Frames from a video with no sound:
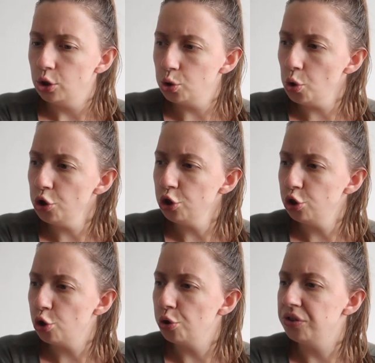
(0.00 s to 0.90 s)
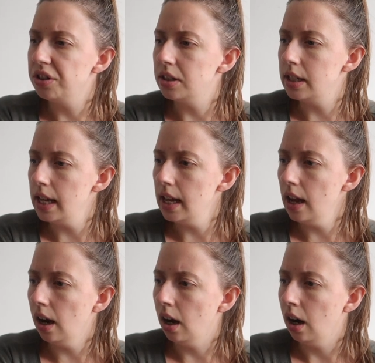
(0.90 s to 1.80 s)
don't you
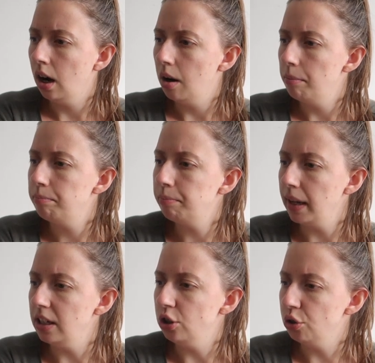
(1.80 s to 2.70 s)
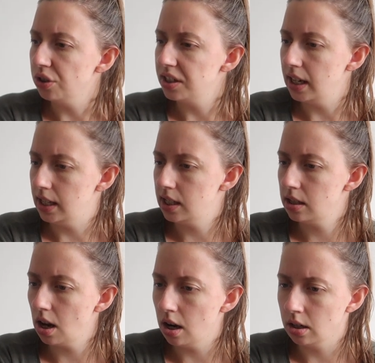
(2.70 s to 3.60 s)
dare bite your
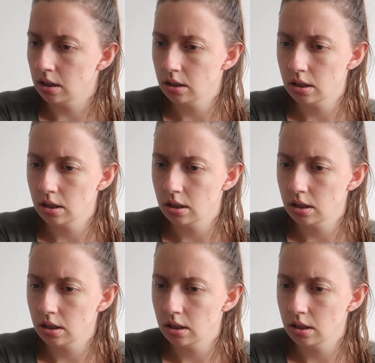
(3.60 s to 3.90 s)
sister.